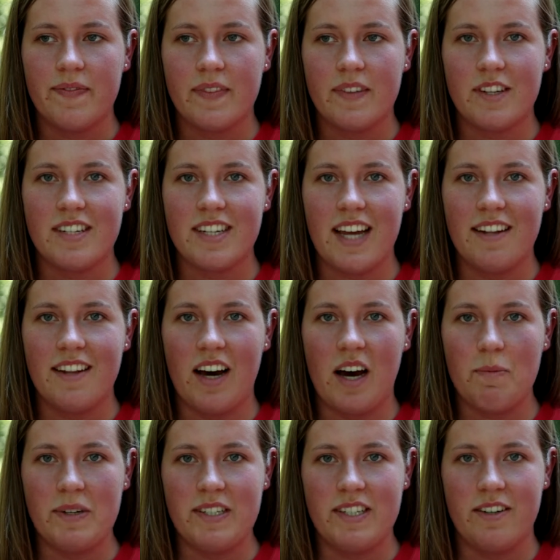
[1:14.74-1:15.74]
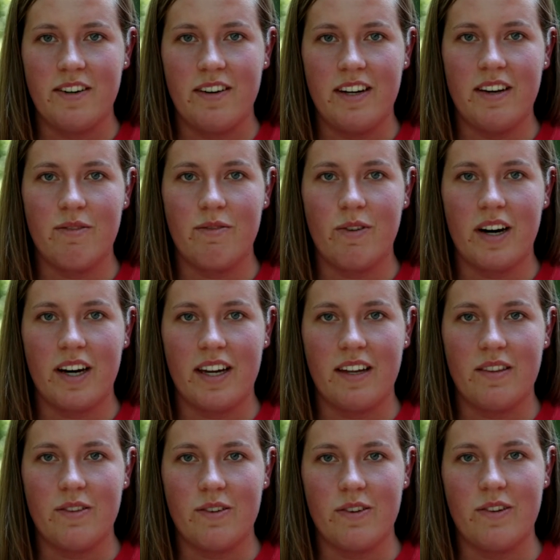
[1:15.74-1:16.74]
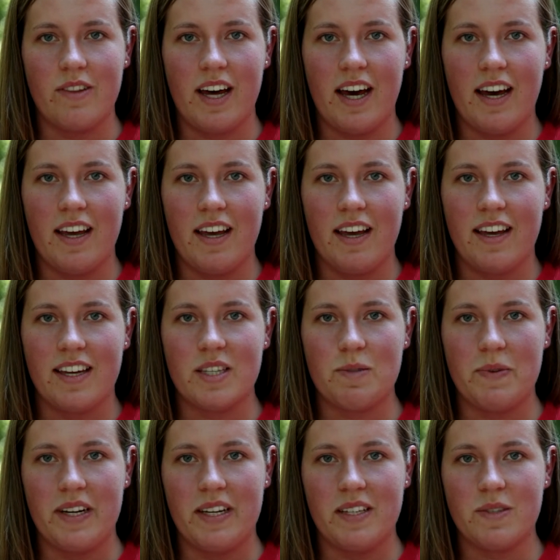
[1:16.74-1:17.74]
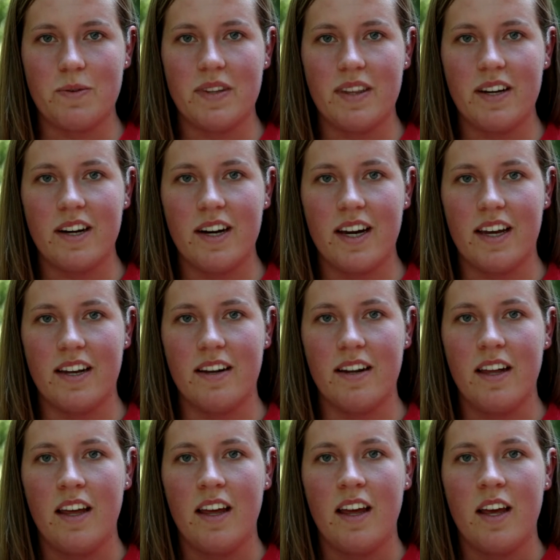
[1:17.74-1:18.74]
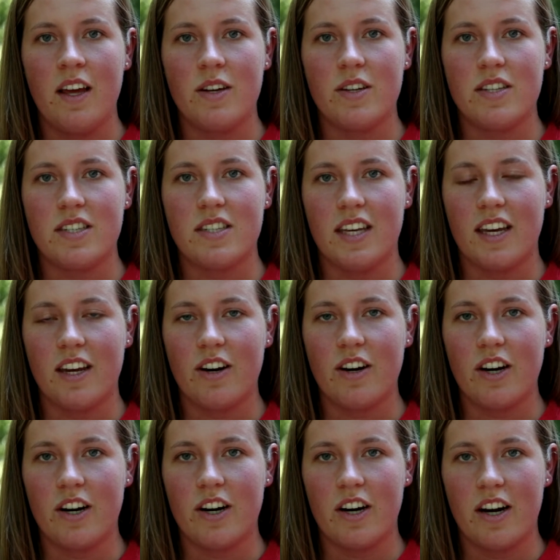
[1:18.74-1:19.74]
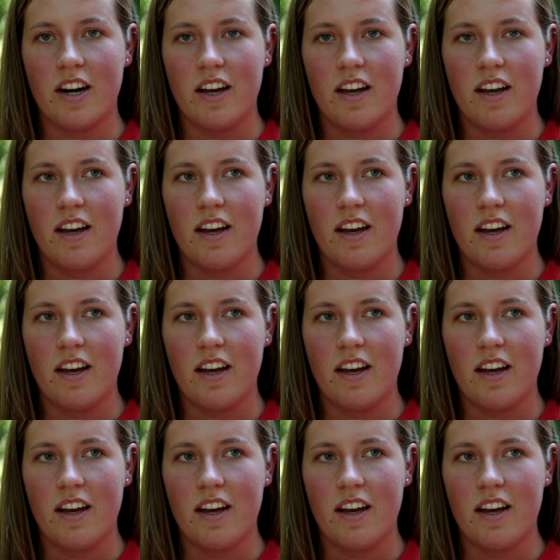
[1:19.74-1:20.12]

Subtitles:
just had the opportunity of walking through that experience with her, and just seeing her